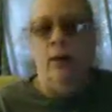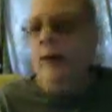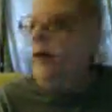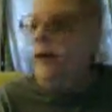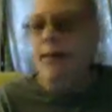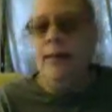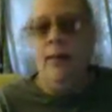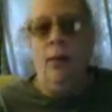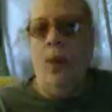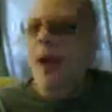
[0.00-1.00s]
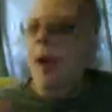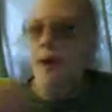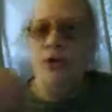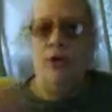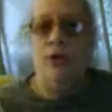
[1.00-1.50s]
the easier way,
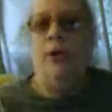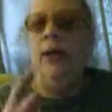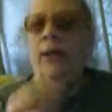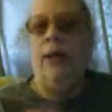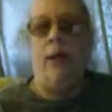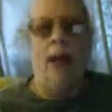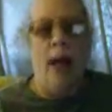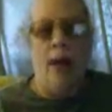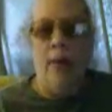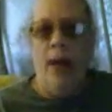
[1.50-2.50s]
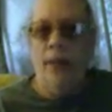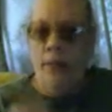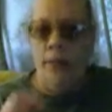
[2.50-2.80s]
just delete their comment,